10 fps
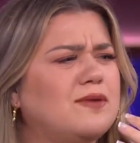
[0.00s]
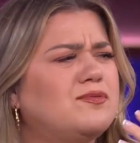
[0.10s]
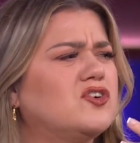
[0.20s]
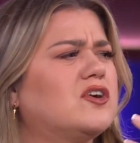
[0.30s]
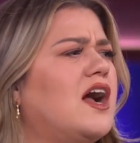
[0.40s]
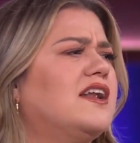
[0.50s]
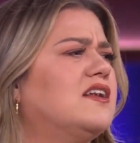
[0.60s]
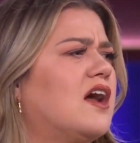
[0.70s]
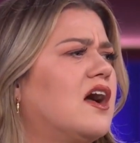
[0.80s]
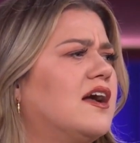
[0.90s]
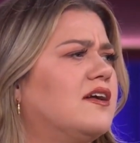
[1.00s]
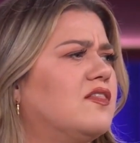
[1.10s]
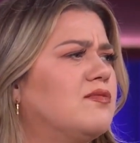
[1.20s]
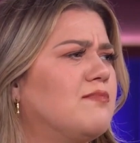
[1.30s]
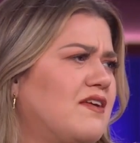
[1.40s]
Chips are kind of
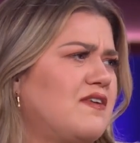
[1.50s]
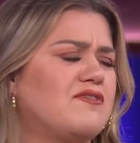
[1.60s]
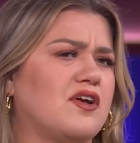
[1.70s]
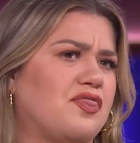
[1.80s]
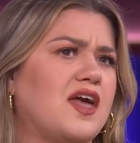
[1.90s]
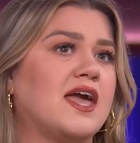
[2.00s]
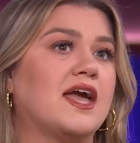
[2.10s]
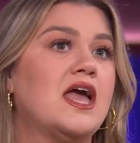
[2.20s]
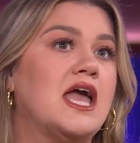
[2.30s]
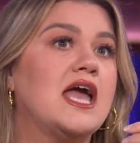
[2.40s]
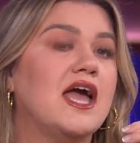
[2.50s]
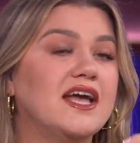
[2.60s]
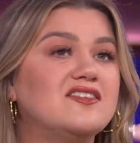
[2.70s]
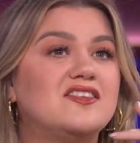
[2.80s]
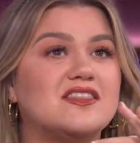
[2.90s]
not my favorite thing.
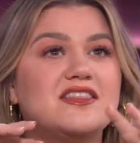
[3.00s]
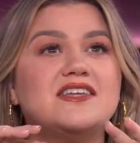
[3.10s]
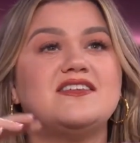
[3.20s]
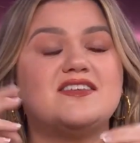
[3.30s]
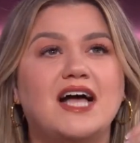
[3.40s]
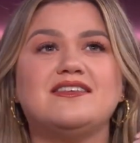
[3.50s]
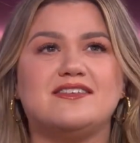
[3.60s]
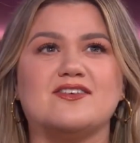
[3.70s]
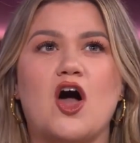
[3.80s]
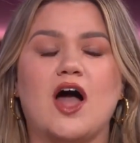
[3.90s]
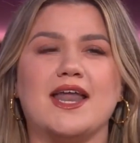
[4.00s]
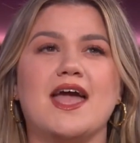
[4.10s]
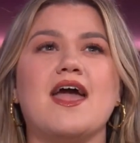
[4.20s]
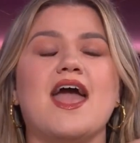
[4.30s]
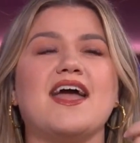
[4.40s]
It's the dust on it.